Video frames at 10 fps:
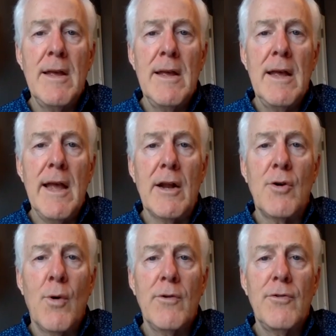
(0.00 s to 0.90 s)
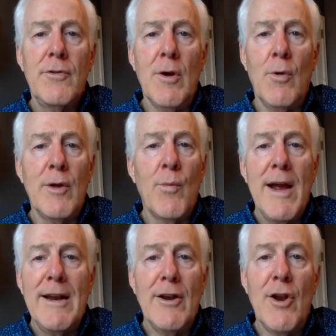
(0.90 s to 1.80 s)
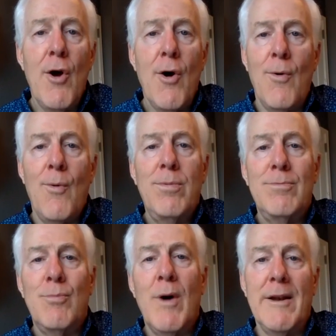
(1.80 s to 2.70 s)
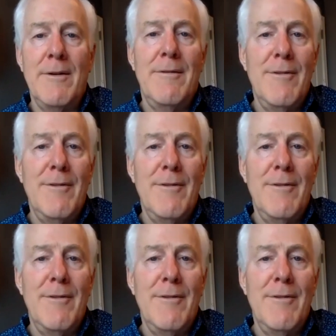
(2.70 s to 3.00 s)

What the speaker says: And of course, the only way to know what